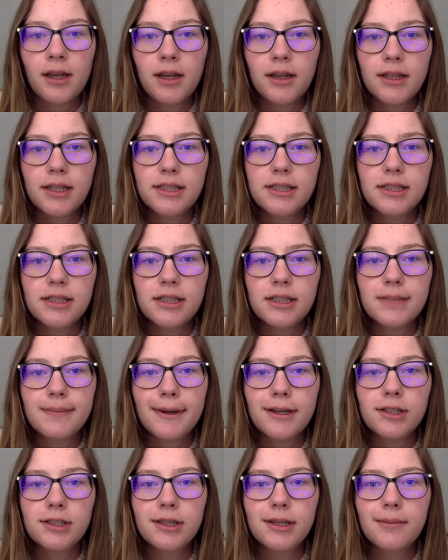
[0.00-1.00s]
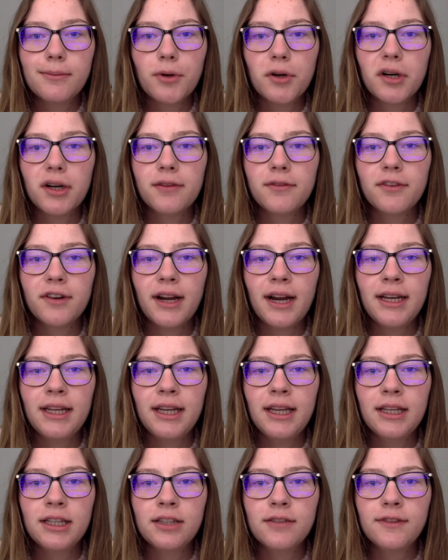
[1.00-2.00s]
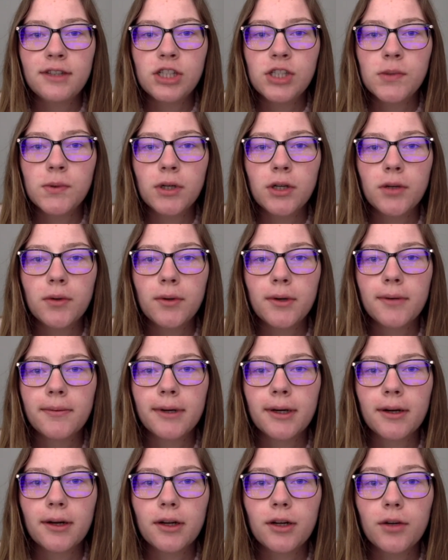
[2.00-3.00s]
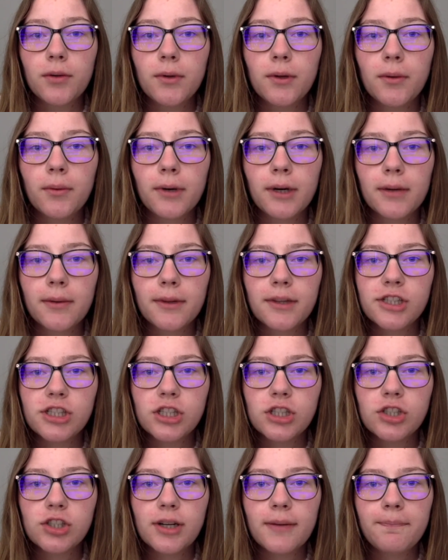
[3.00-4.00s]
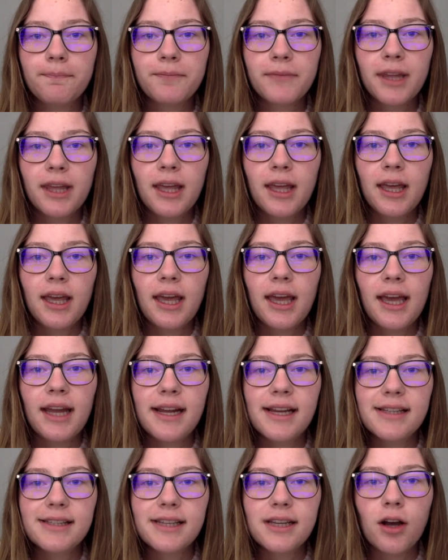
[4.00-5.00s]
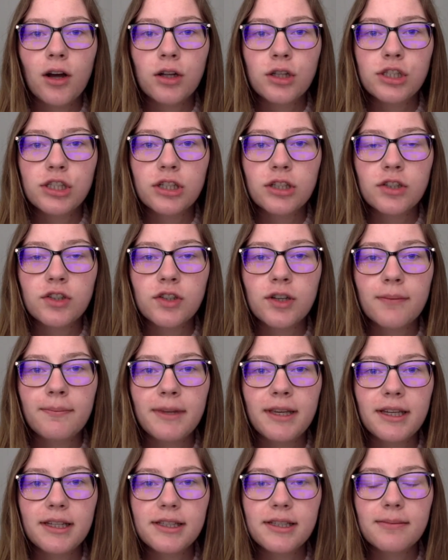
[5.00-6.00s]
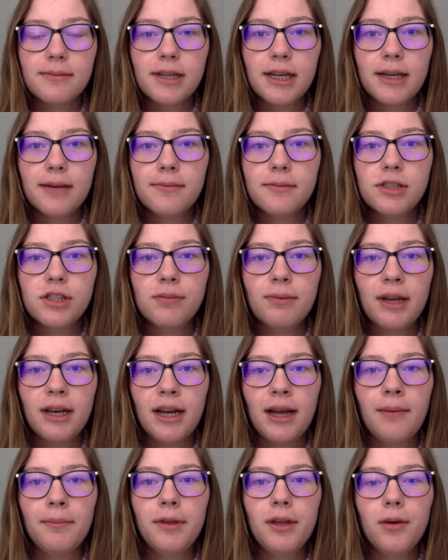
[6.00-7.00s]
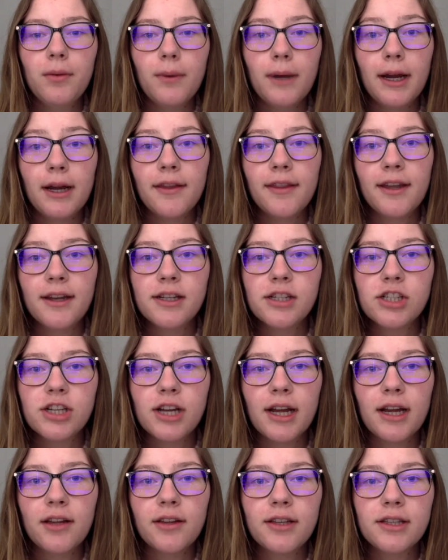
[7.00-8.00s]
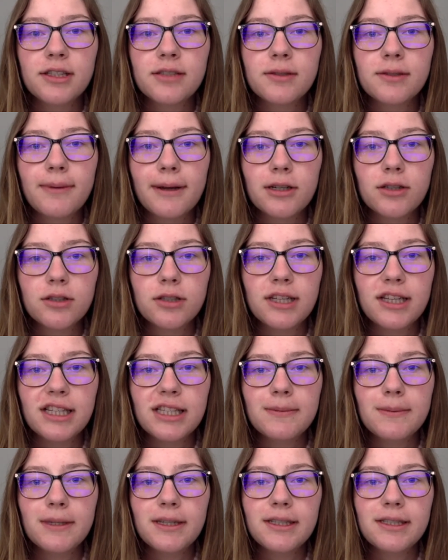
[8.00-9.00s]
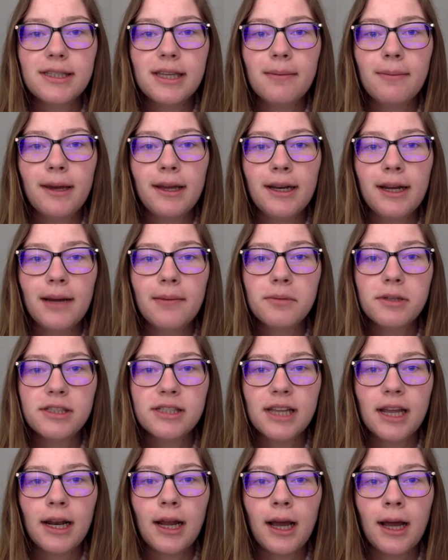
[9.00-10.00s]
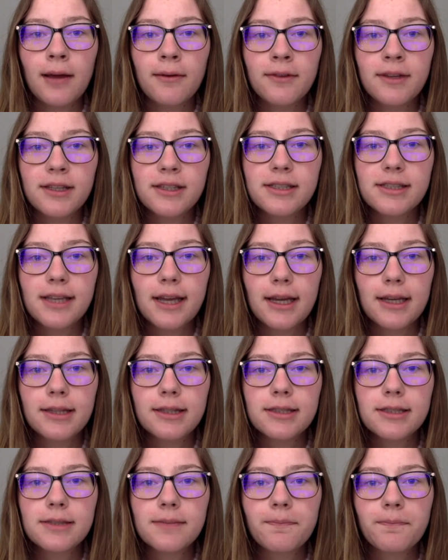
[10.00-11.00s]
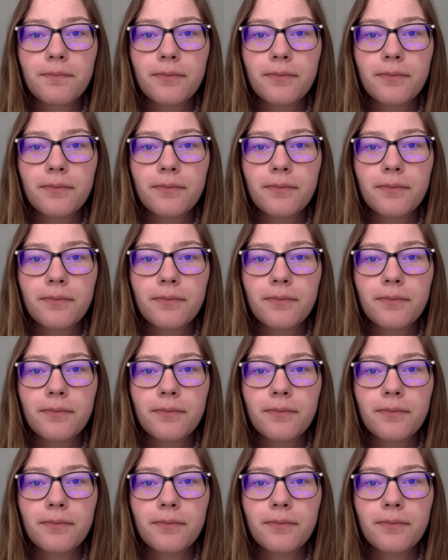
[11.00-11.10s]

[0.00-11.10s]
This is especially important for any individual who will work with children. And I say all children because sometimes you may not be aware that a child is special needs because they may not present obvious signs.